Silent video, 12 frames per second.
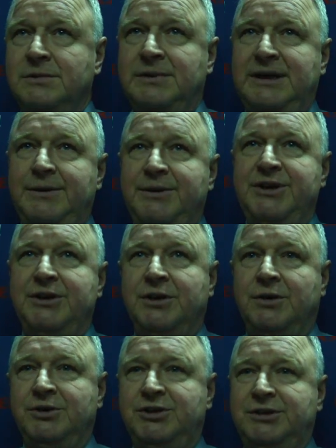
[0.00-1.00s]
Well, when you
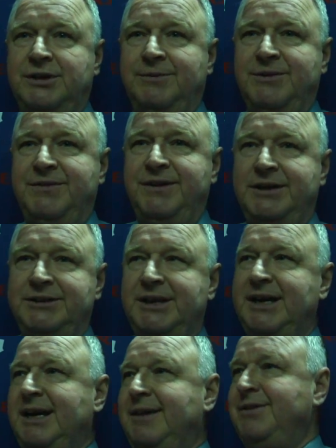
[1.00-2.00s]
coach the number of years
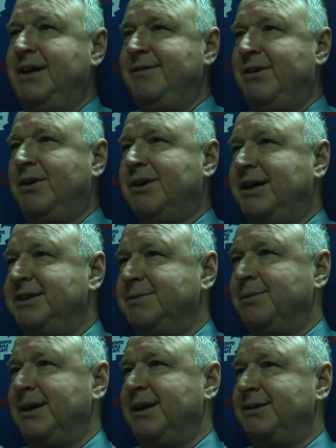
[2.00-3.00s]
I have, you have all kinds of
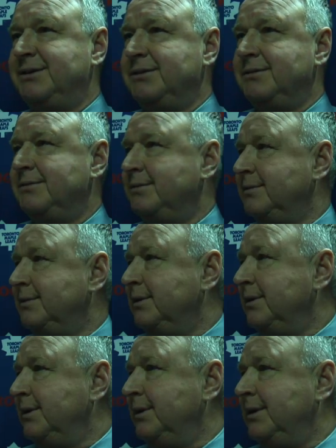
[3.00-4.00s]
players.
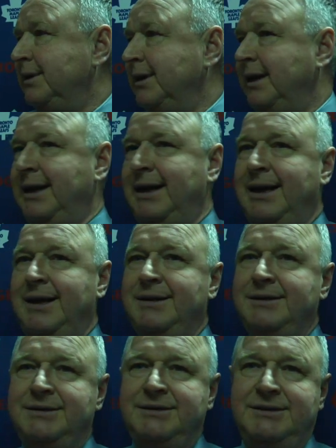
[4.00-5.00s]

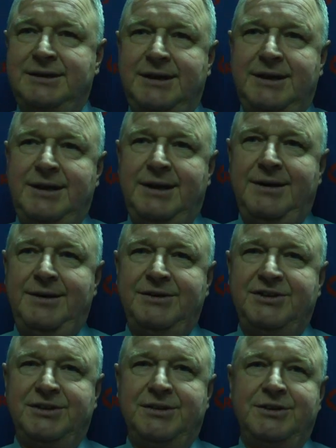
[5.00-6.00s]
And
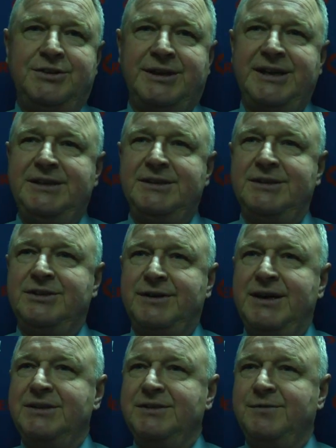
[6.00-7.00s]
there's certain traits and
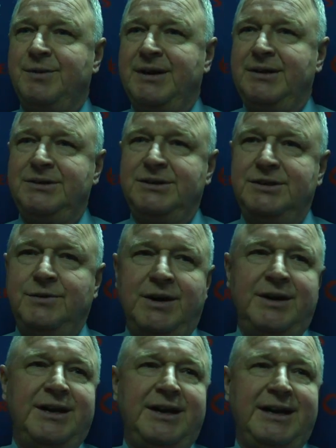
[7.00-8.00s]
strengths of players, and you
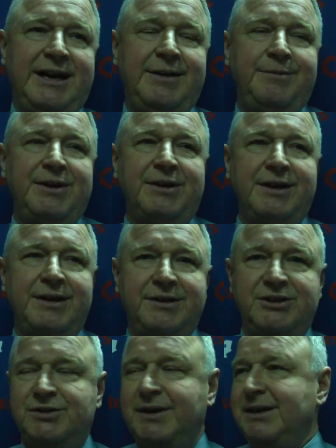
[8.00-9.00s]
want to, again, build on their
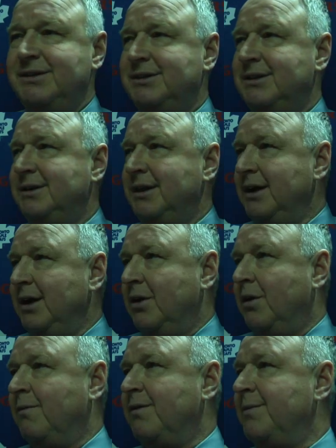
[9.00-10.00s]
strengths and
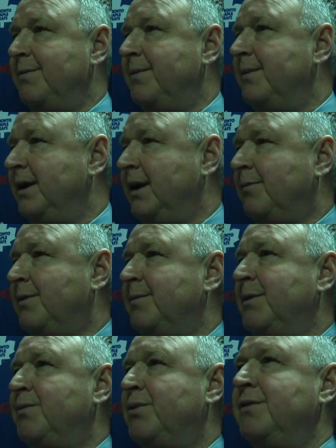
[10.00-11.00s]
hopefully help
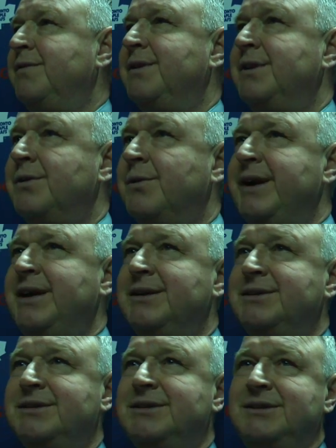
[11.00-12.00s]
them improve in their
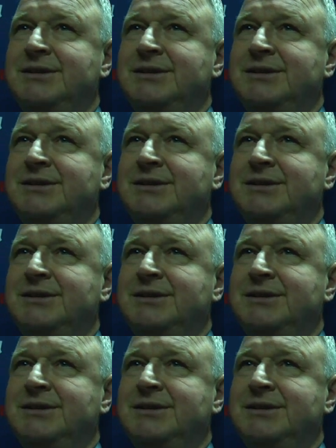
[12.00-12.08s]
weaknesses.